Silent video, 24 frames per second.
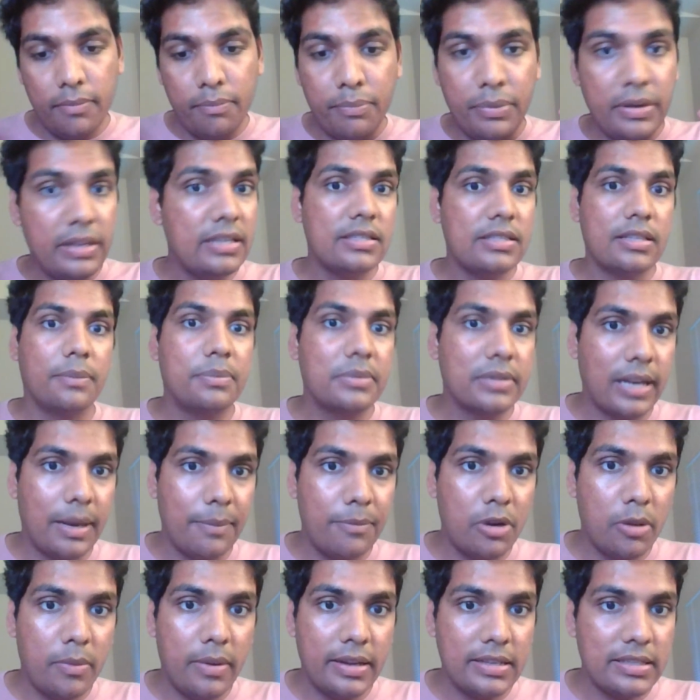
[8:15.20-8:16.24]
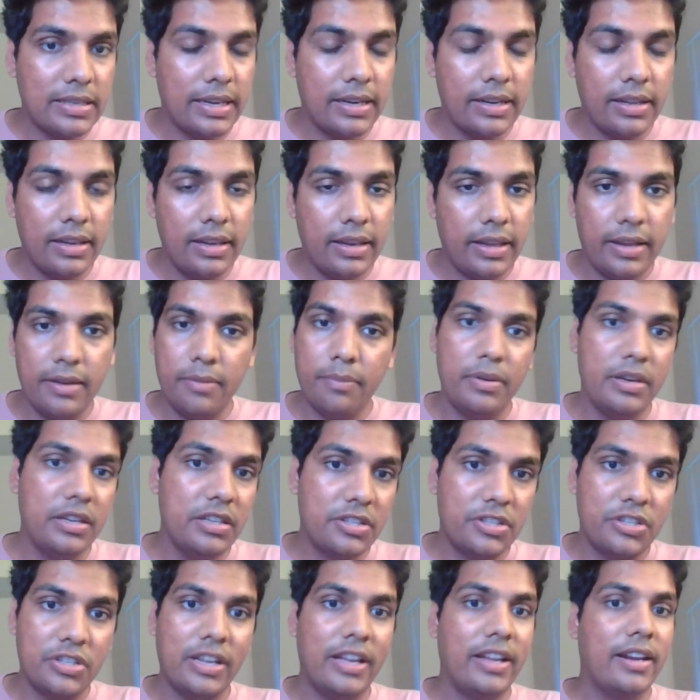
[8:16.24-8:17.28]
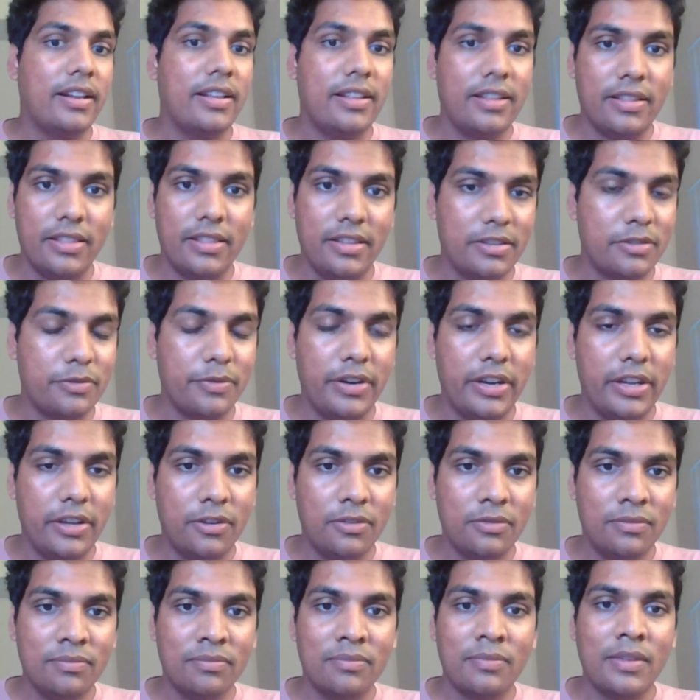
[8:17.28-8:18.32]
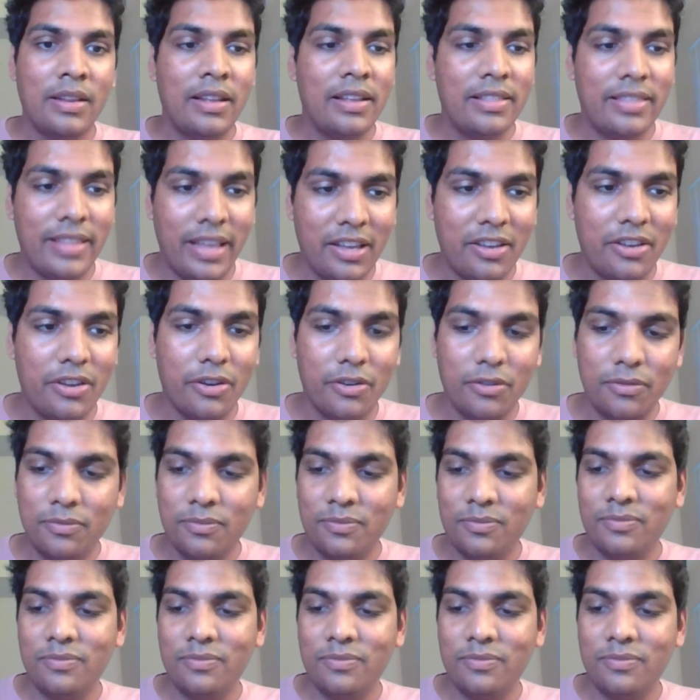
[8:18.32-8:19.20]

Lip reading: Please subscribe to my channel and please share. Thank you.